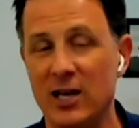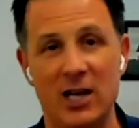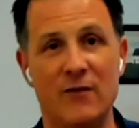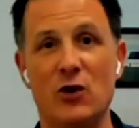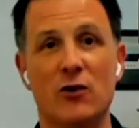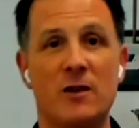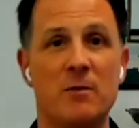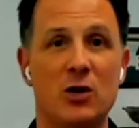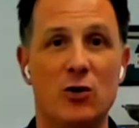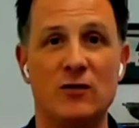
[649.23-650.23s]
If you're in the
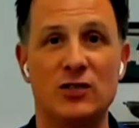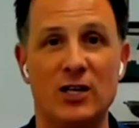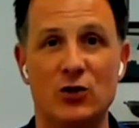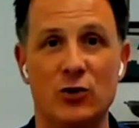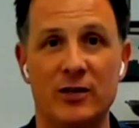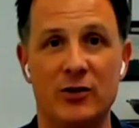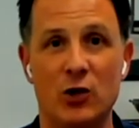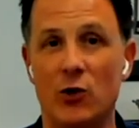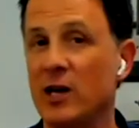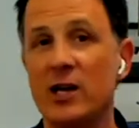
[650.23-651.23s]
middle of central
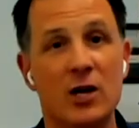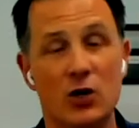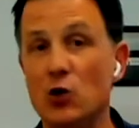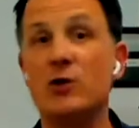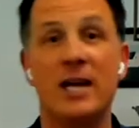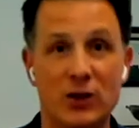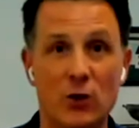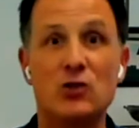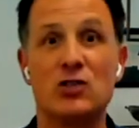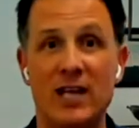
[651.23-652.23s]
Illinois, you'd get those
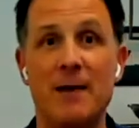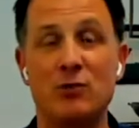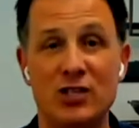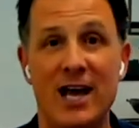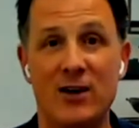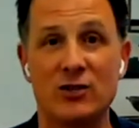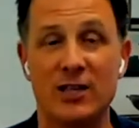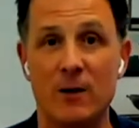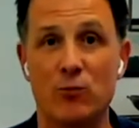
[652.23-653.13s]
same channels that are